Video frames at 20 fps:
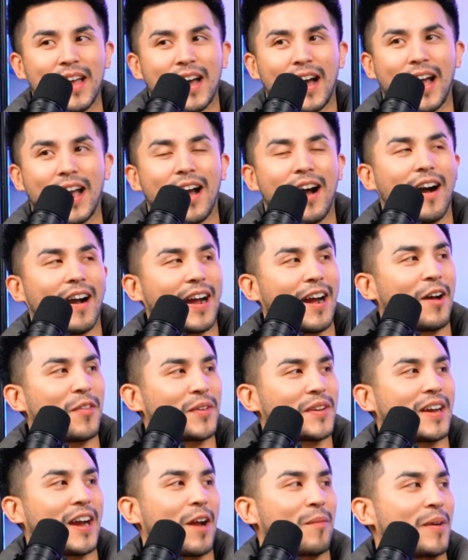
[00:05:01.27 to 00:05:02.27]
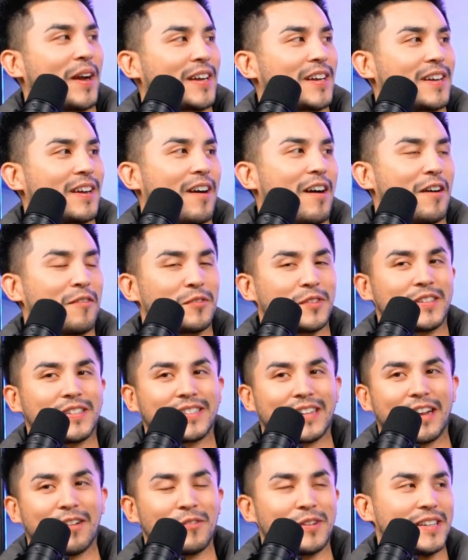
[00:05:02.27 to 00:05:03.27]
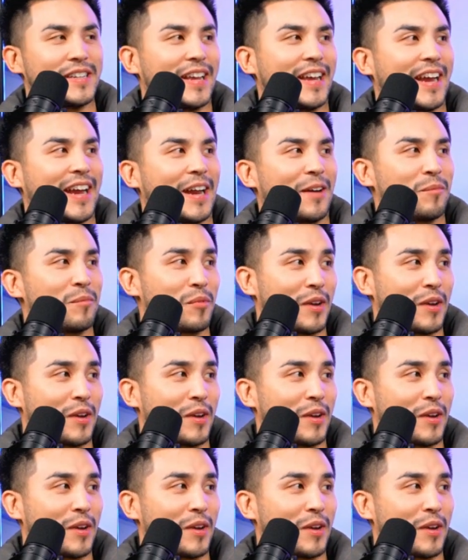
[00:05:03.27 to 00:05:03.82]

I hung out at the chiropractic office every day. I'd